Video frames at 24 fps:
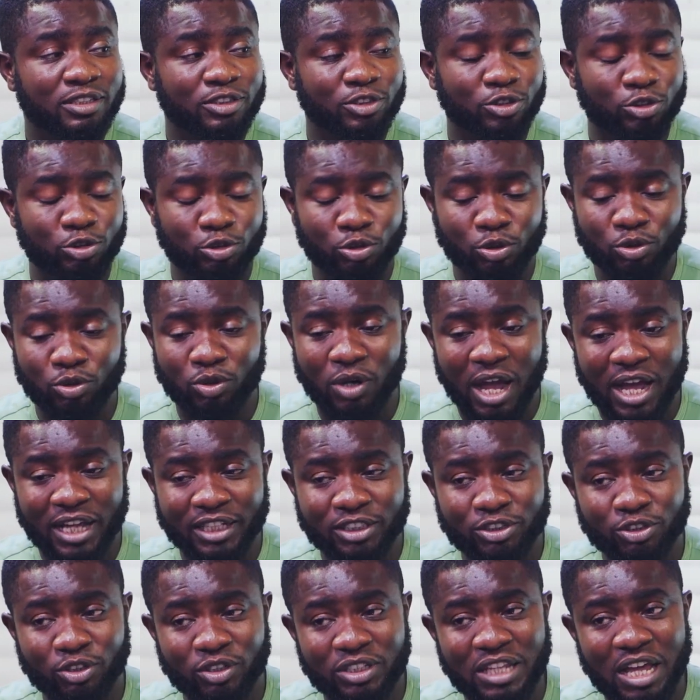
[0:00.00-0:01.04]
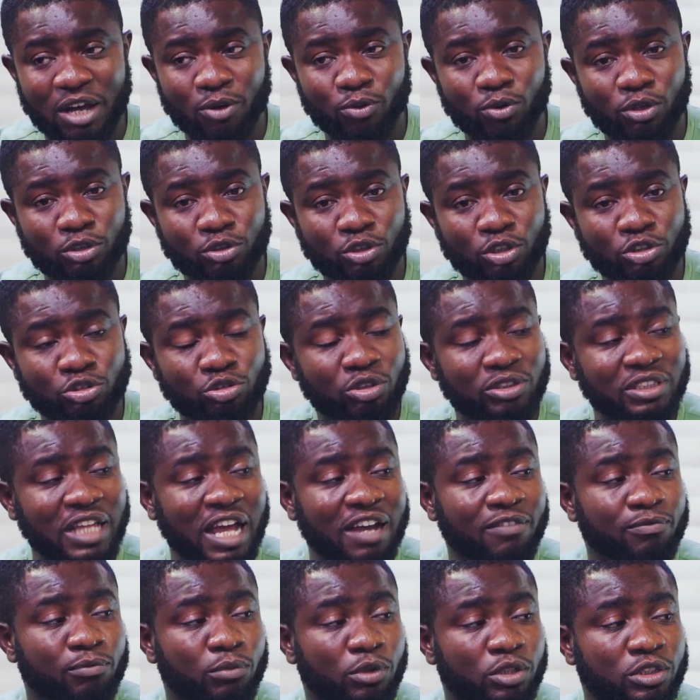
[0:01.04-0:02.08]
you know, and the other one does not
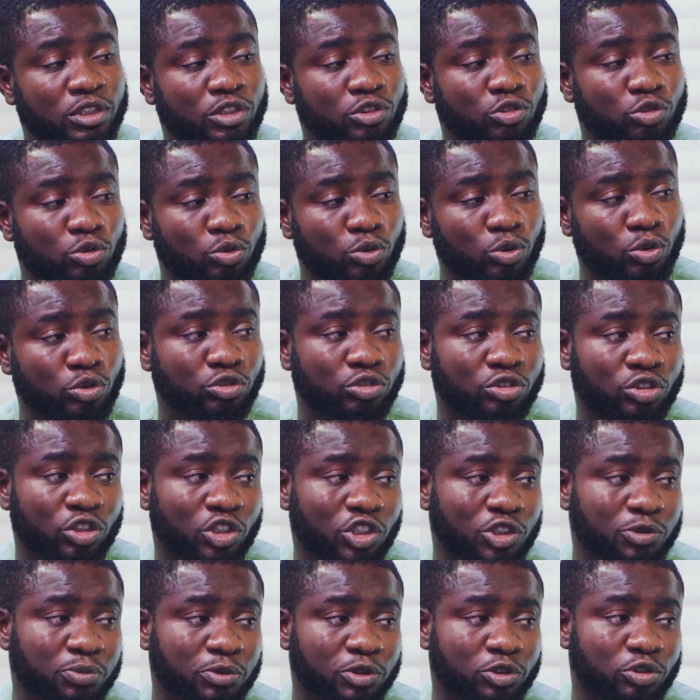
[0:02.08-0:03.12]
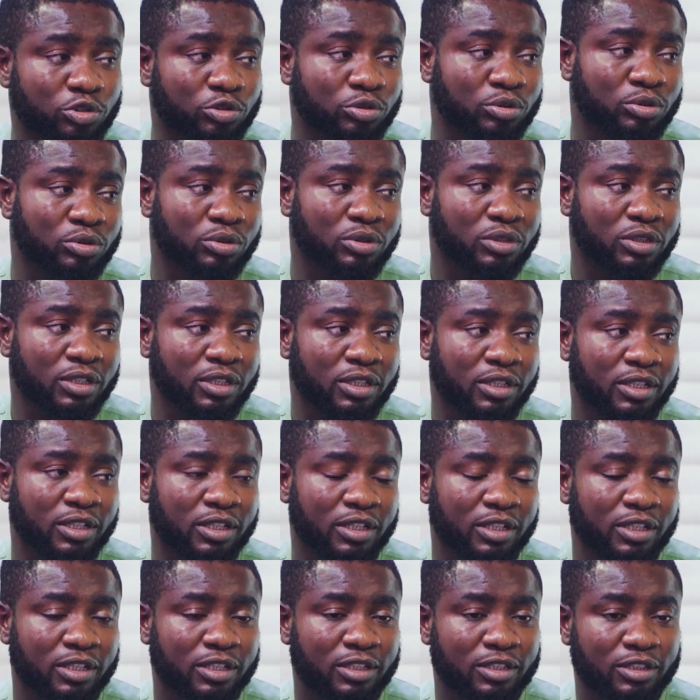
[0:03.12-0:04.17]
have money to go to the hospital.
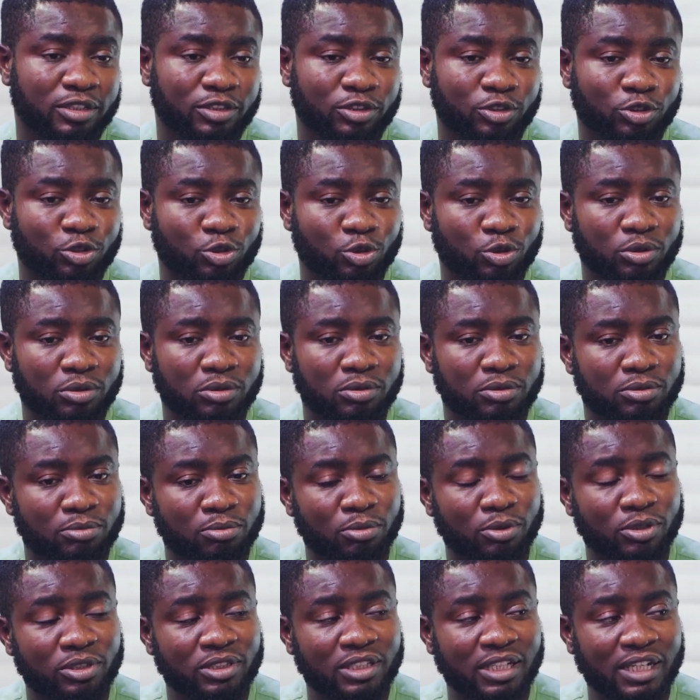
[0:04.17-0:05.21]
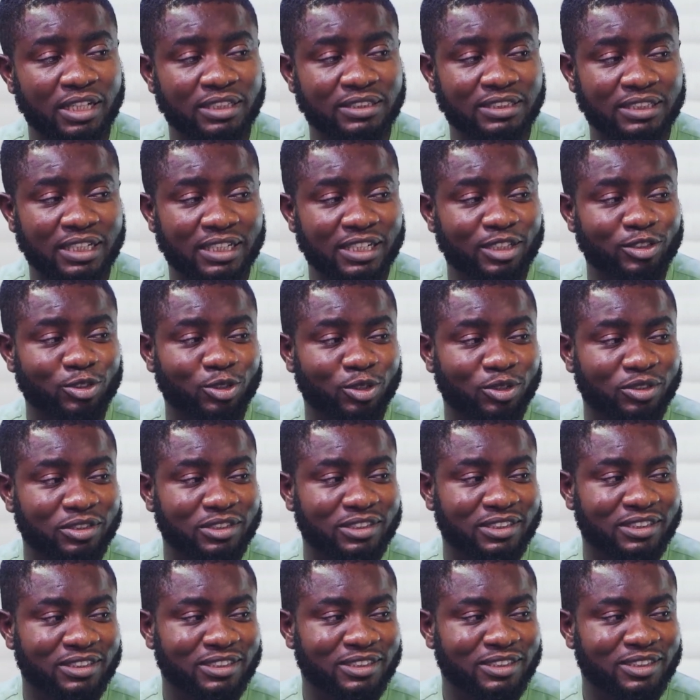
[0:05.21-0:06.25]
You know, money and sarret all
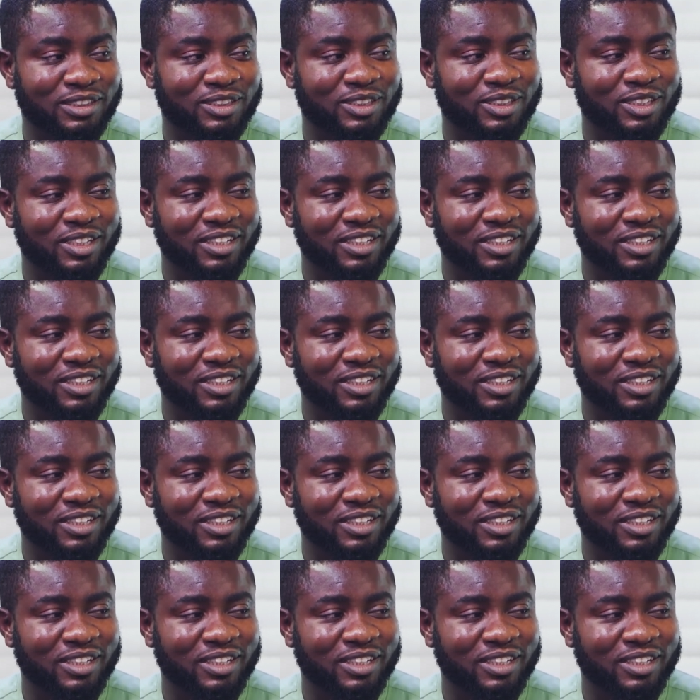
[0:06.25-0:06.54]
things.